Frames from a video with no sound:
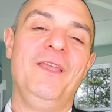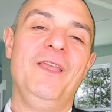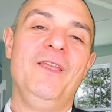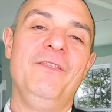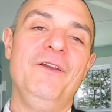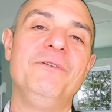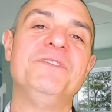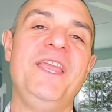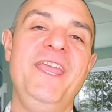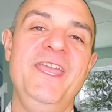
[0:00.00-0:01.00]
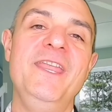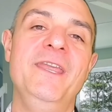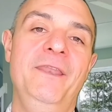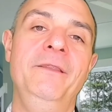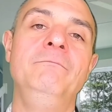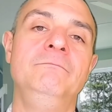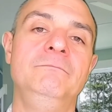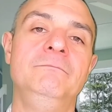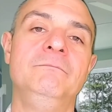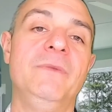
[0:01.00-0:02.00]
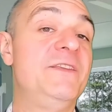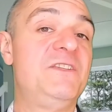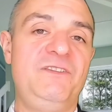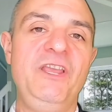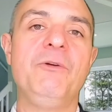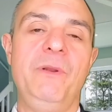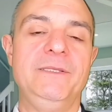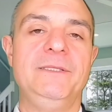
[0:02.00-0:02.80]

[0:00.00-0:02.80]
There is a hidden secret.